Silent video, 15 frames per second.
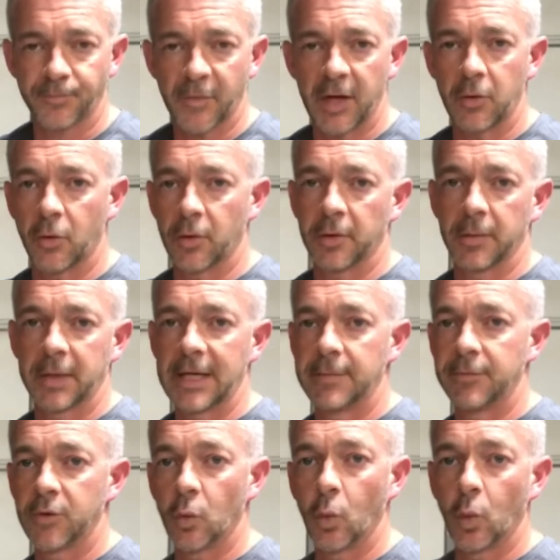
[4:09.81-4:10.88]
in order to
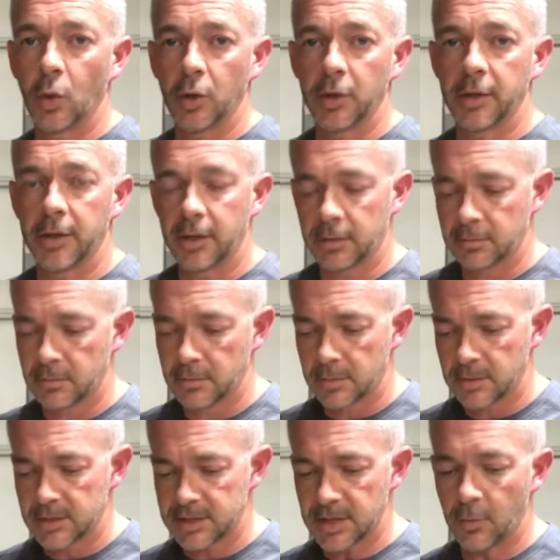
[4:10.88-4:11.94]
keep the wood
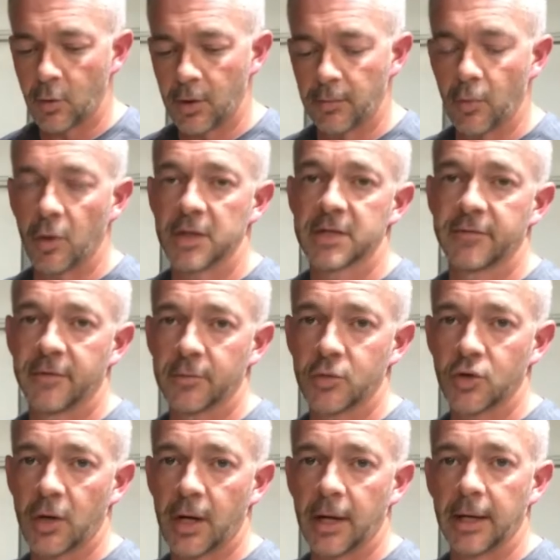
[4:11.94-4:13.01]
somewhat moist and from
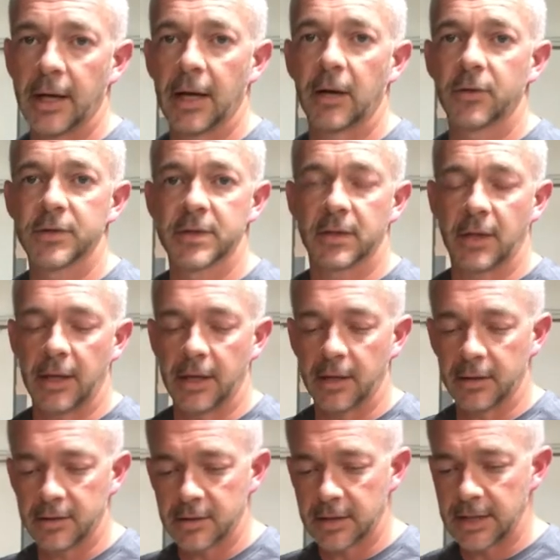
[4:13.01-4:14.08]
drying out
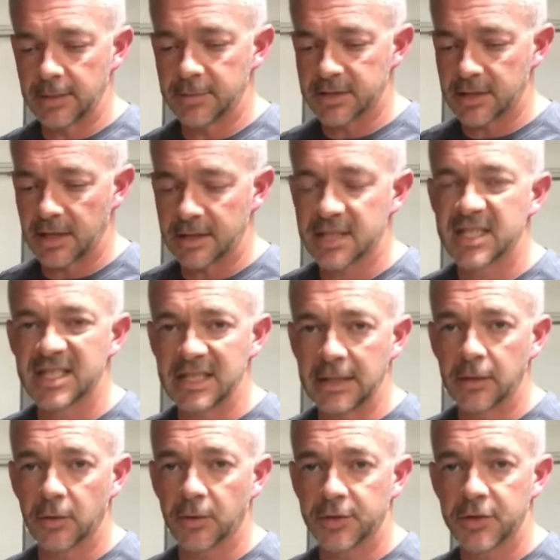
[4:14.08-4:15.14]
and keeps that
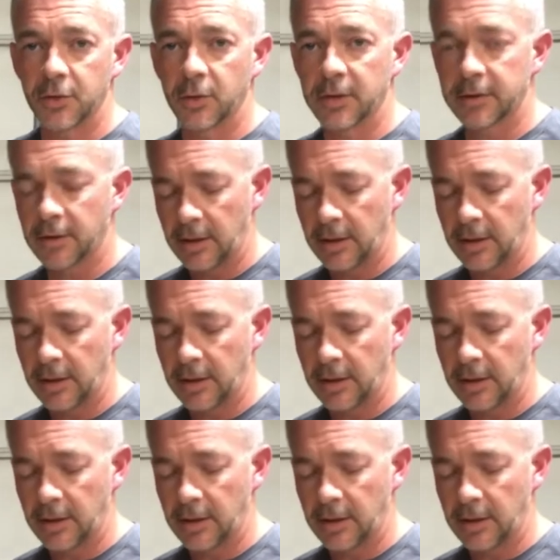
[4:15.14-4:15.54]
seal to it.